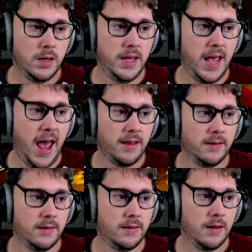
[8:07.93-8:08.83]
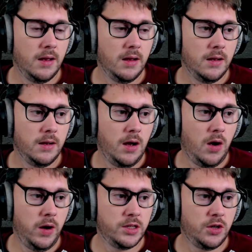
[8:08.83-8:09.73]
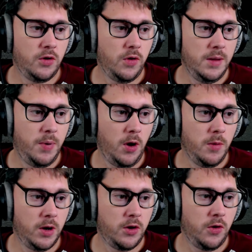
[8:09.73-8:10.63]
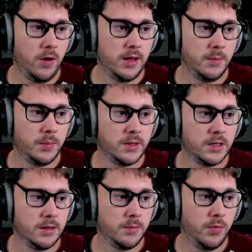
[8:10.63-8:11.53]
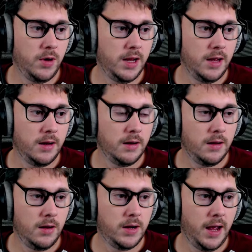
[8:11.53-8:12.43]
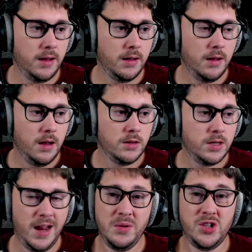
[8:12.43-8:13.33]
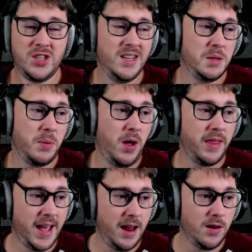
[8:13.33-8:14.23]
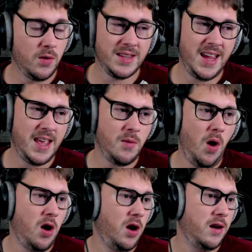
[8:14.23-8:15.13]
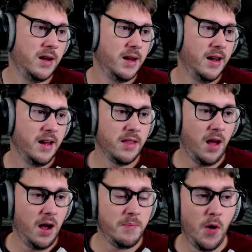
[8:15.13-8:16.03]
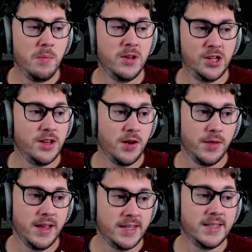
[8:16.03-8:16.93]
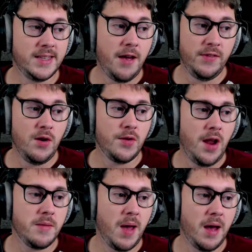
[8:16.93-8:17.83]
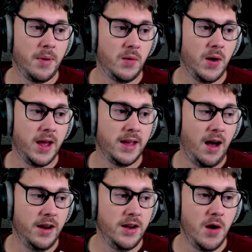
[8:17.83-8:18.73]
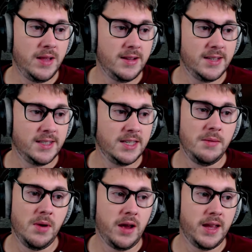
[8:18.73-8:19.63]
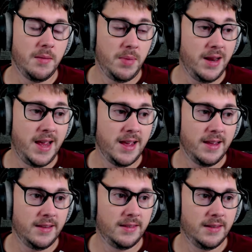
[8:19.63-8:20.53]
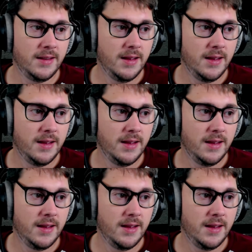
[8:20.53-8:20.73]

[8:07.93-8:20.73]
Yes. Oh, it's Creepo McCreeps. Brilliant. Okay. So now we just need him to blow out the candle. I'll tell you what. I'm promising you, this is definitely on Nightmare, by the way. I know it doesn't seem like it, but it is.